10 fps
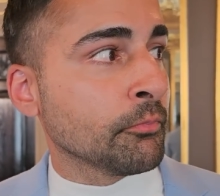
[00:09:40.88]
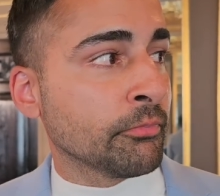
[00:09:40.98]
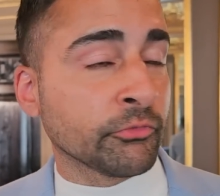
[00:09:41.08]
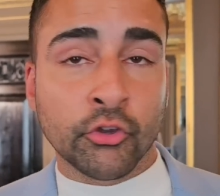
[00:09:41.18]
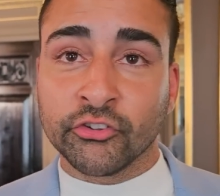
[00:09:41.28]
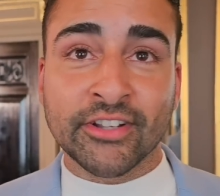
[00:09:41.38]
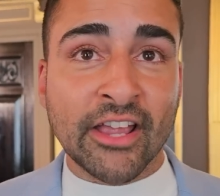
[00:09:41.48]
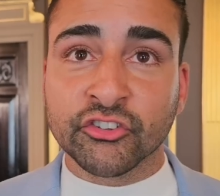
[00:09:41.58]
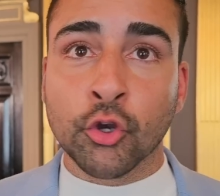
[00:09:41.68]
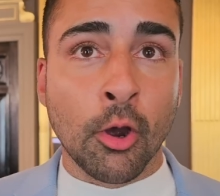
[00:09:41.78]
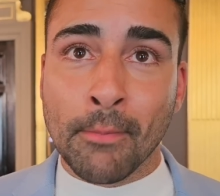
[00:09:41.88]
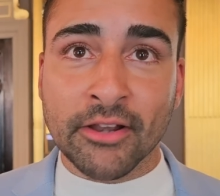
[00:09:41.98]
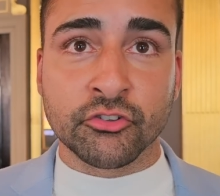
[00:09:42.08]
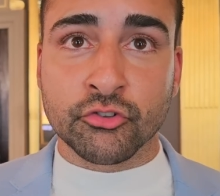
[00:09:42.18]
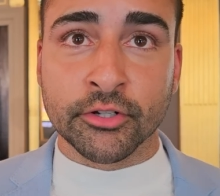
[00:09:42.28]
Tyson hasn't got a
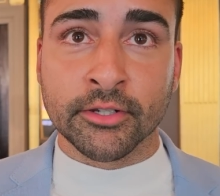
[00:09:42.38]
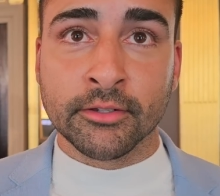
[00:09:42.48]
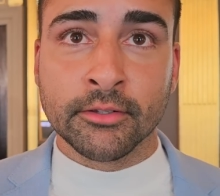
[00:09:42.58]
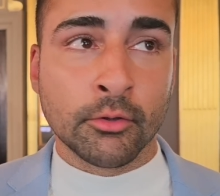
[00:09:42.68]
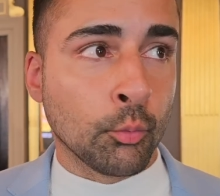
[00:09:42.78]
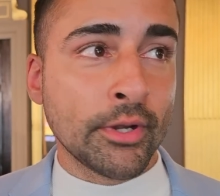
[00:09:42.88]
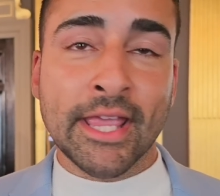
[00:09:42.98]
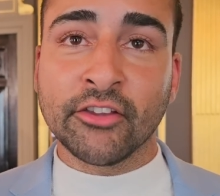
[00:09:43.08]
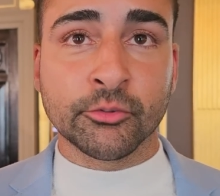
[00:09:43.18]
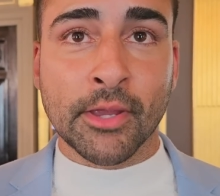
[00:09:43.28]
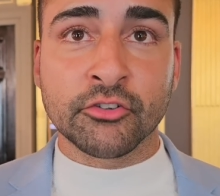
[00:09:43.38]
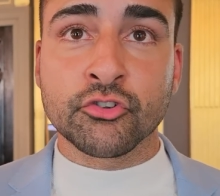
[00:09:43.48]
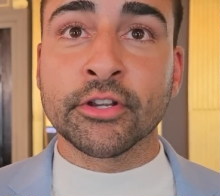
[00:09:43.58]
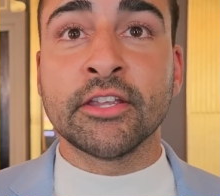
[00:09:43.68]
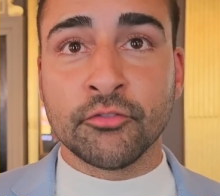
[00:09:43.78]
mandatory. When he has a
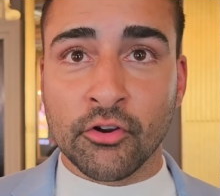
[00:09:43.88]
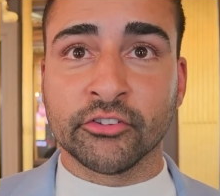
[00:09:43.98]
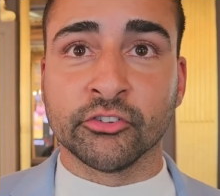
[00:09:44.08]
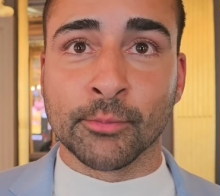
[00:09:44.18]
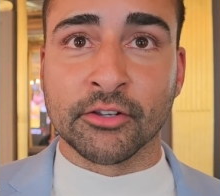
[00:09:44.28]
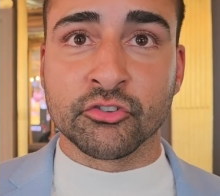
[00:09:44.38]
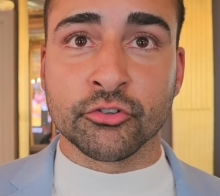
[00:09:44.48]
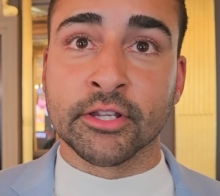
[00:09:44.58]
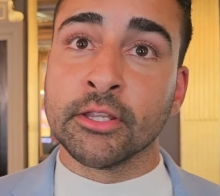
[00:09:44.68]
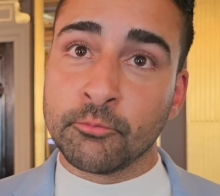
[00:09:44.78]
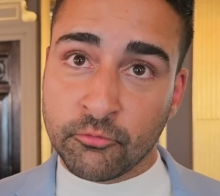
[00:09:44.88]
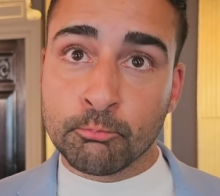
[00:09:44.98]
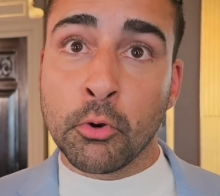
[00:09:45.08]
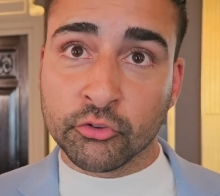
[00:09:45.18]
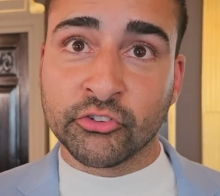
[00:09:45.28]
mandatory, he fights his mandatory. He
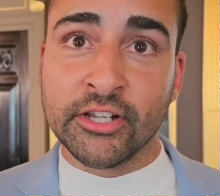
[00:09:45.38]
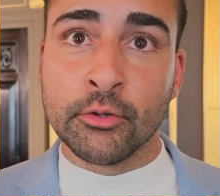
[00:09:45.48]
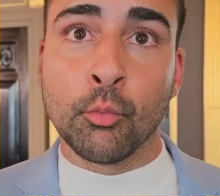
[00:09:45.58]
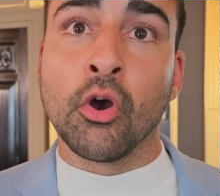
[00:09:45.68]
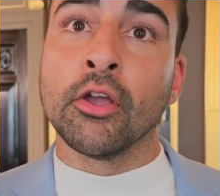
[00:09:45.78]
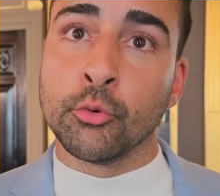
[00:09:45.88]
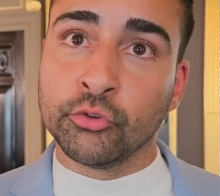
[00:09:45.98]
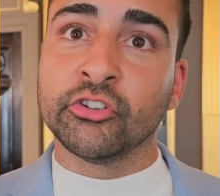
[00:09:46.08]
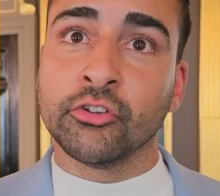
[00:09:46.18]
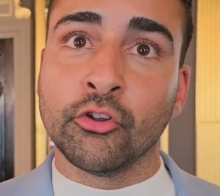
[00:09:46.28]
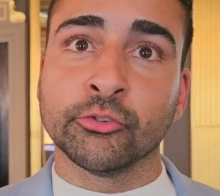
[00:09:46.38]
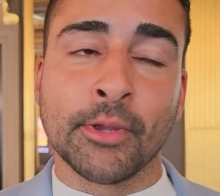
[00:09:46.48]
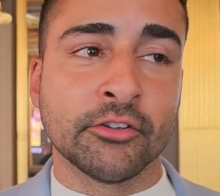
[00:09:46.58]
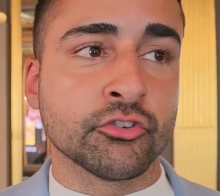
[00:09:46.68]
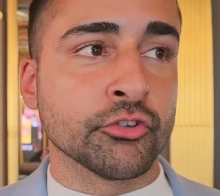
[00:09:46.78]
boxed Dillian Whyte, who was his last
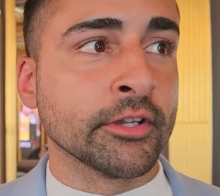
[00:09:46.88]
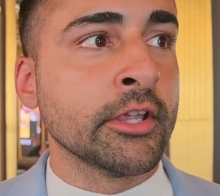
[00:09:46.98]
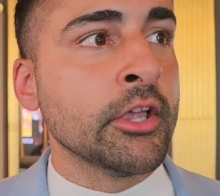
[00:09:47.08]
mandatory.